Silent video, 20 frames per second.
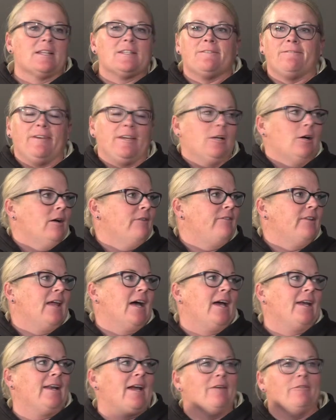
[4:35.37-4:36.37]
let's feed off of
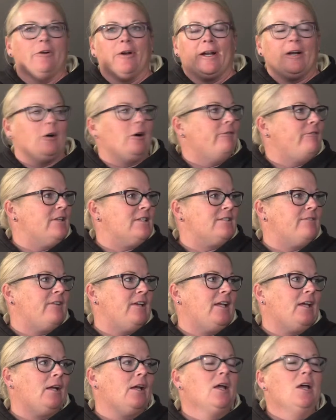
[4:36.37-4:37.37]
that and have a great offensive
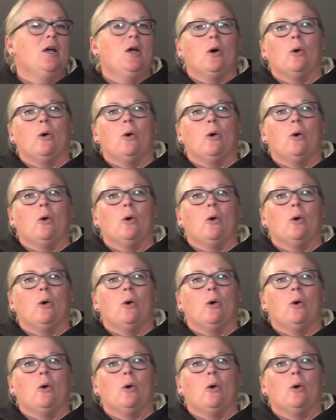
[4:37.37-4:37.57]
inning.